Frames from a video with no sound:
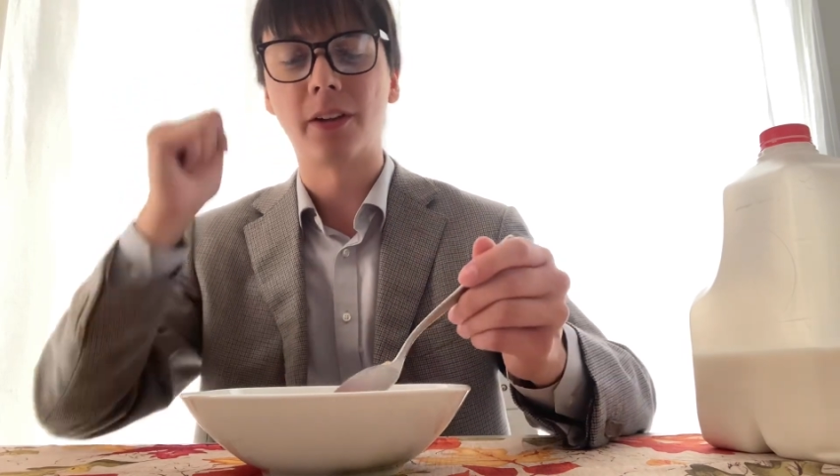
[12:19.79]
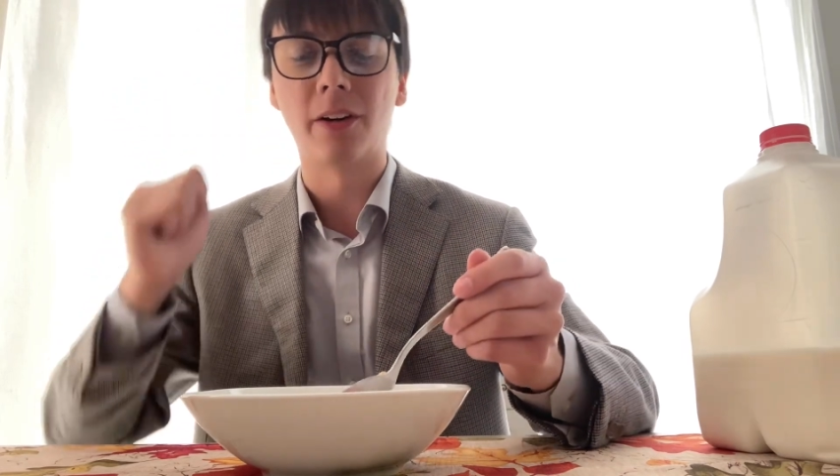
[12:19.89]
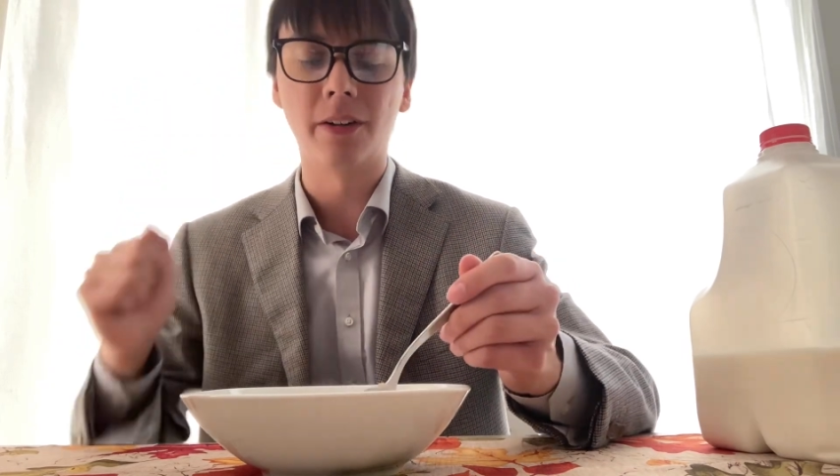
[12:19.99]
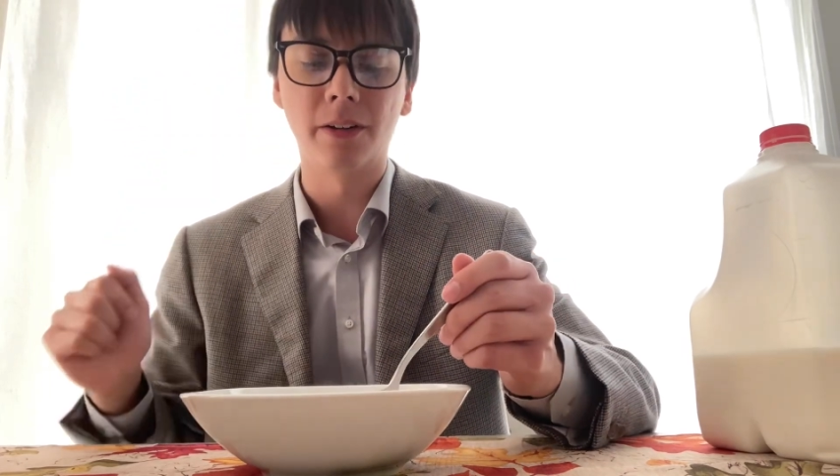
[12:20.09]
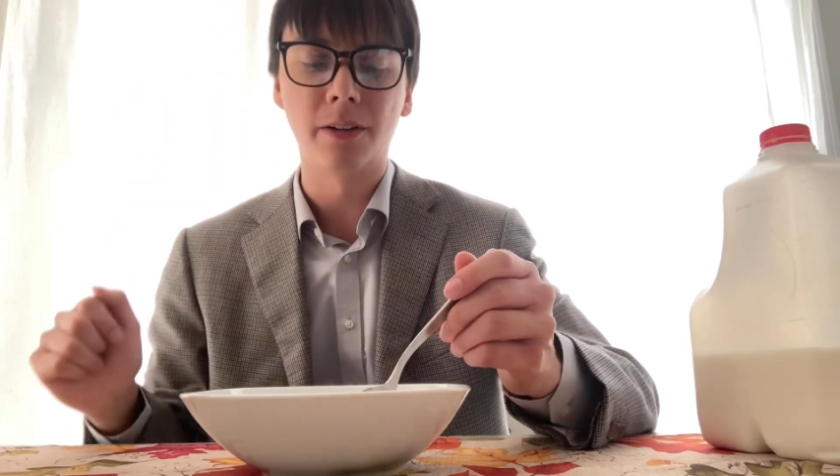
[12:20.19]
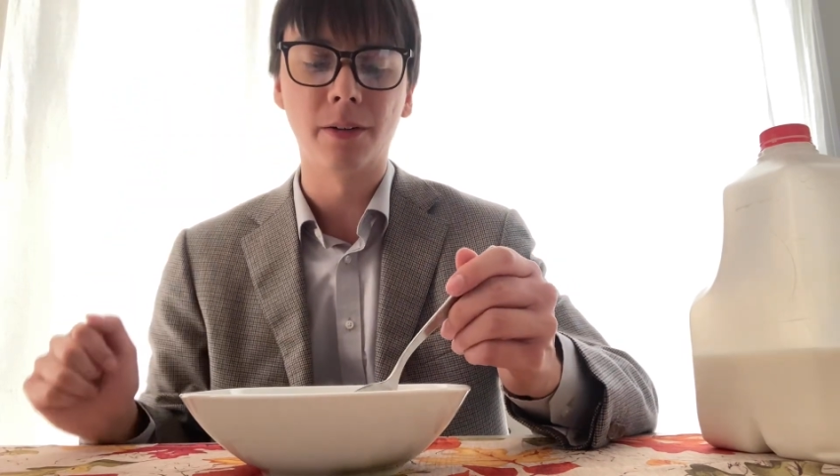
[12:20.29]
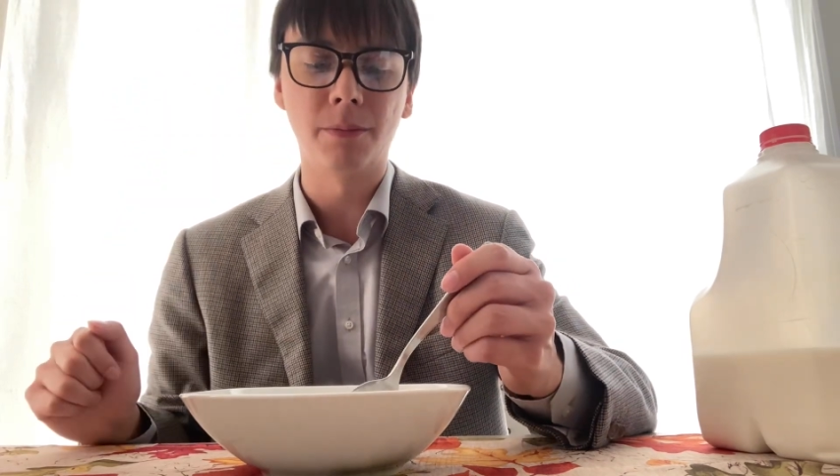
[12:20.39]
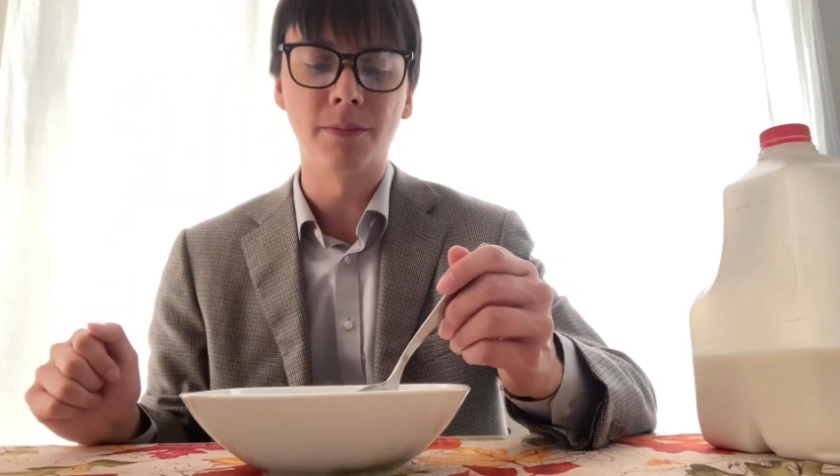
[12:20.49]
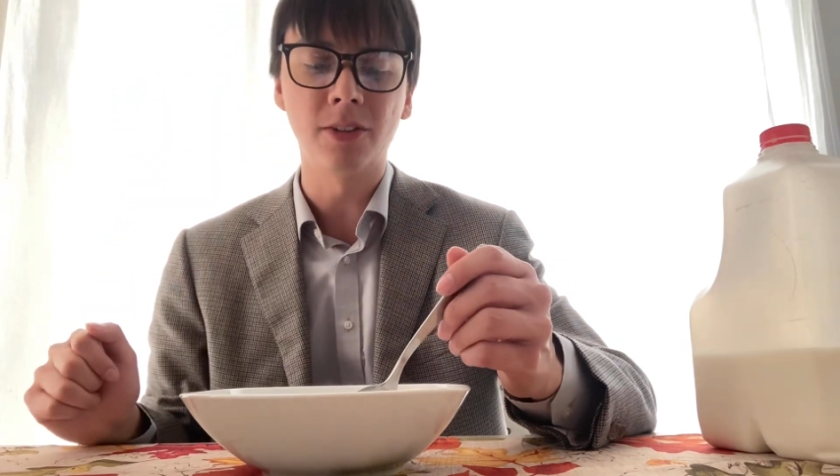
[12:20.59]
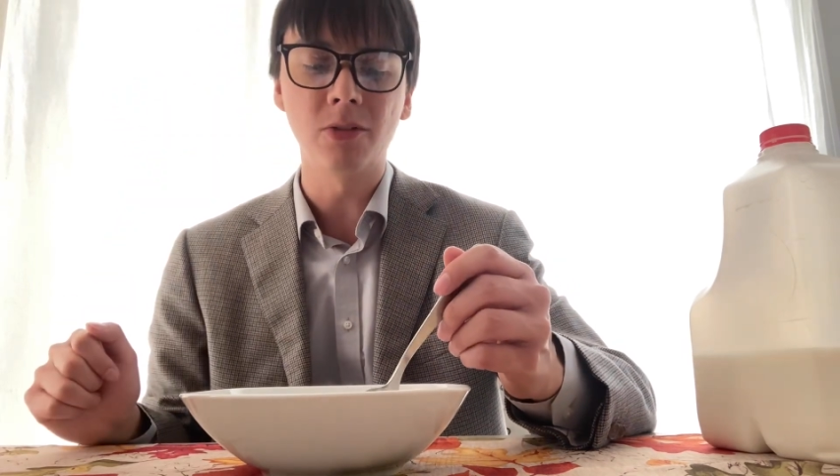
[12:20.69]

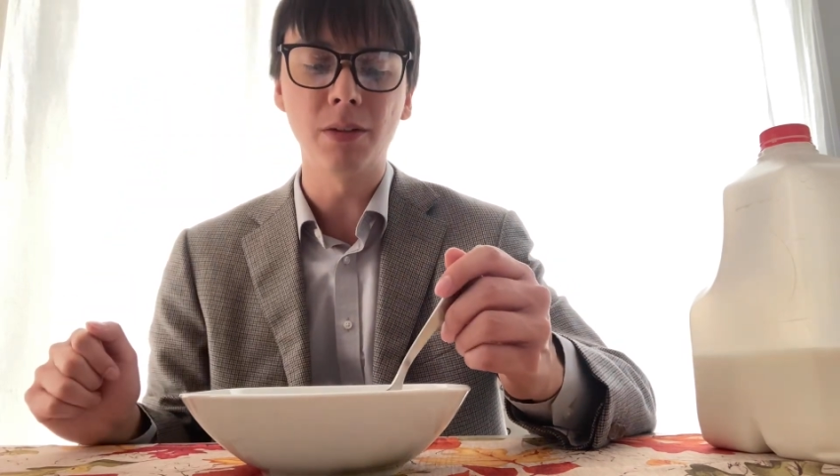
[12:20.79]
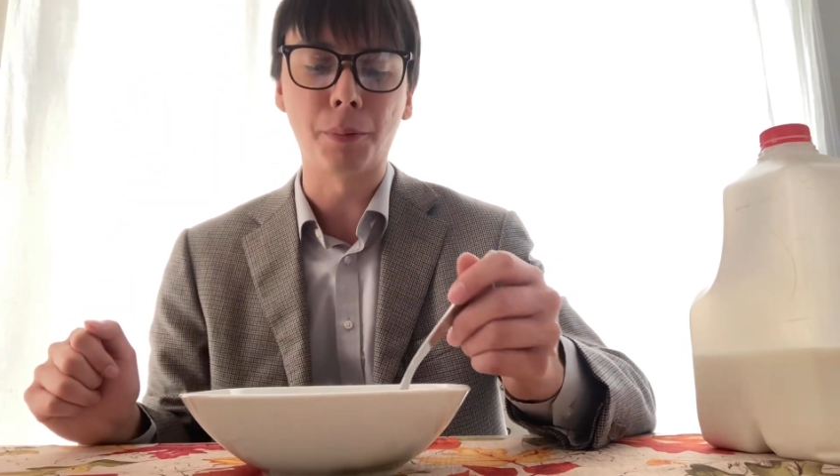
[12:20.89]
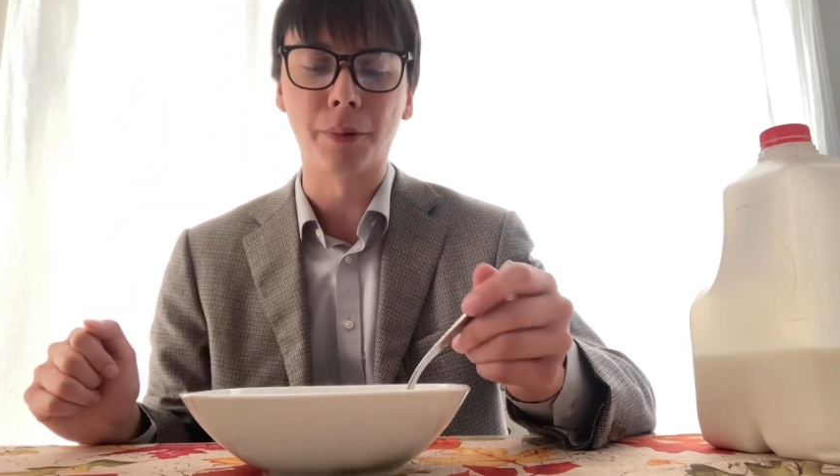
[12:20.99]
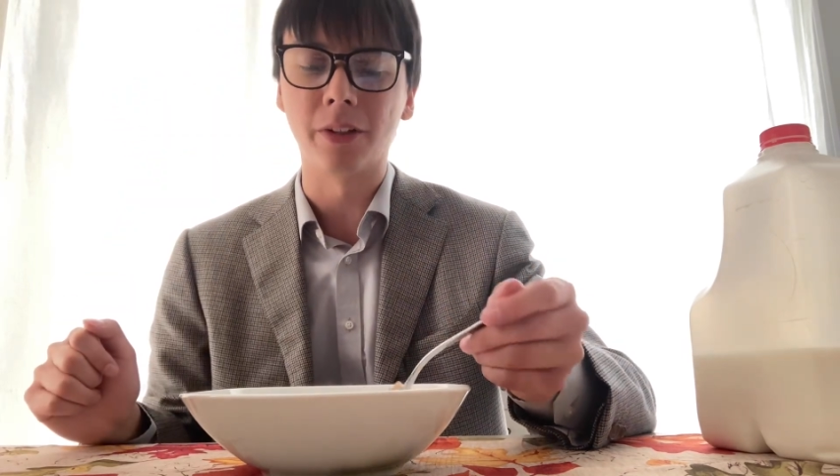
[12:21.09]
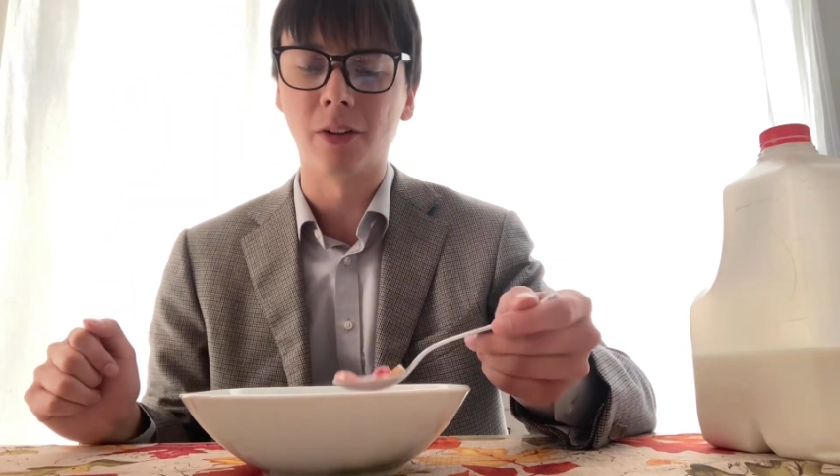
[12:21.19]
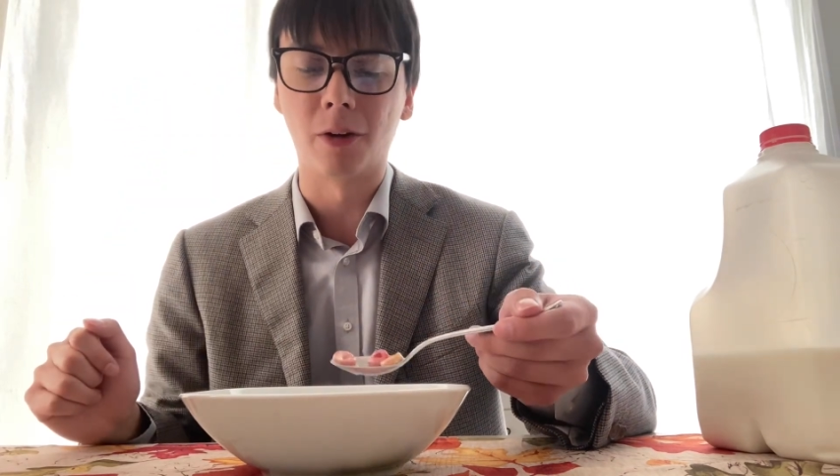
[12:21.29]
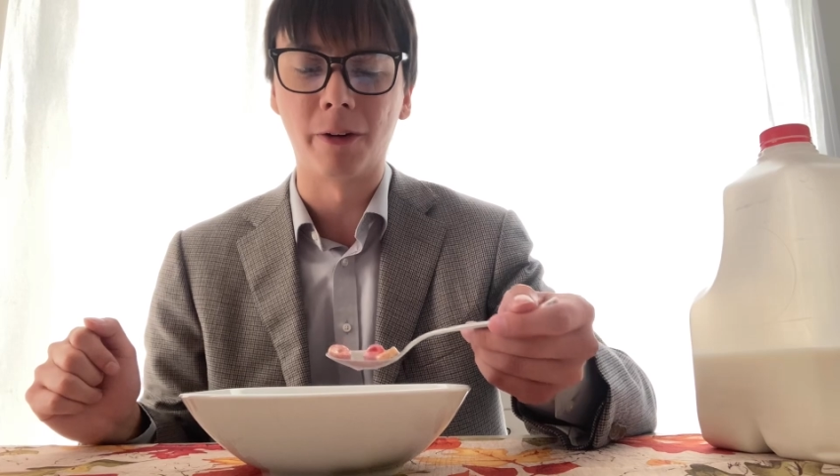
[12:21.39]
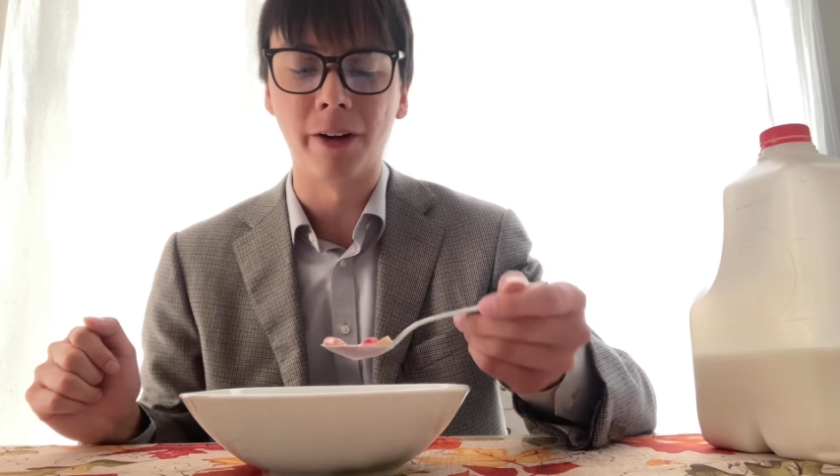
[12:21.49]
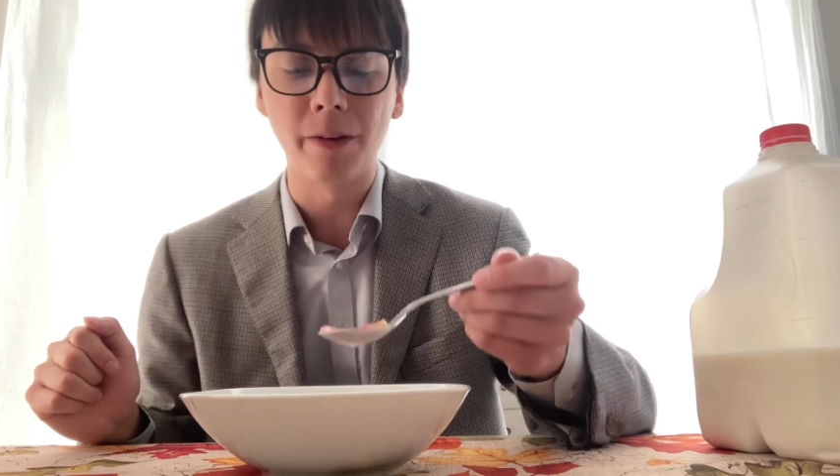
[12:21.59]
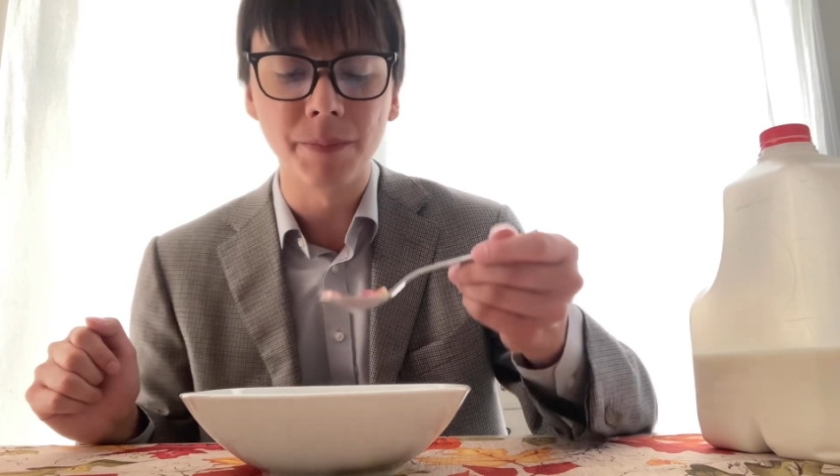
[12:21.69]
are doing pretty
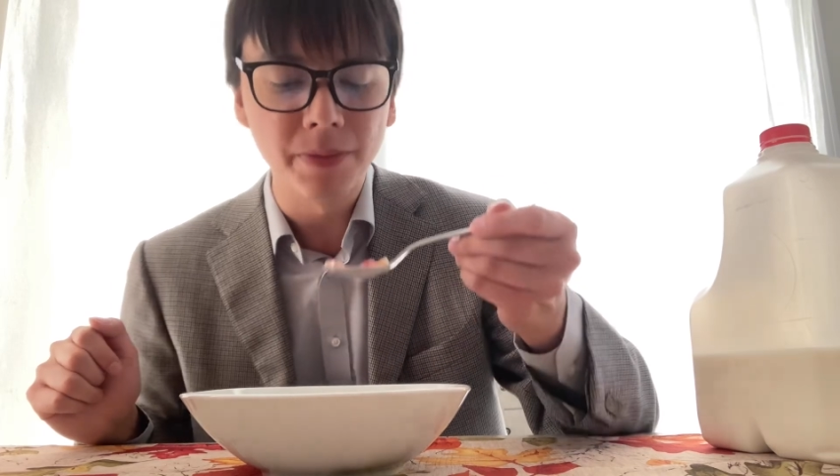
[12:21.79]
alright.